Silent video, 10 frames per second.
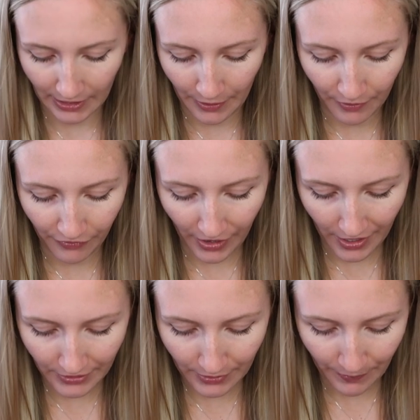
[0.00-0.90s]
So the
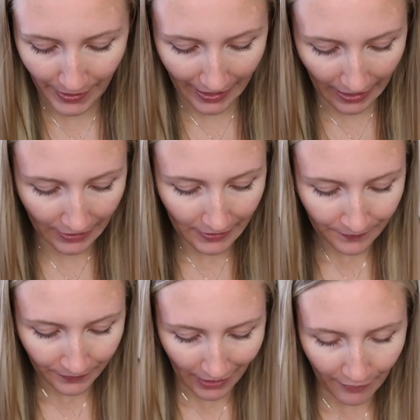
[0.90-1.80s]
first pair,
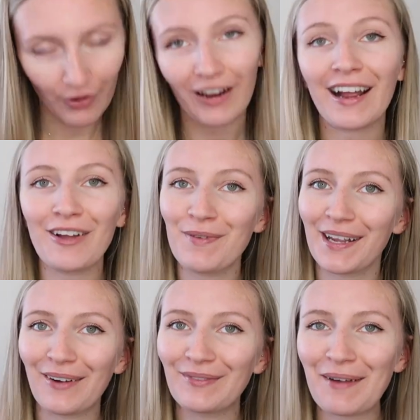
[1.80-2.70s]
I feel like I've become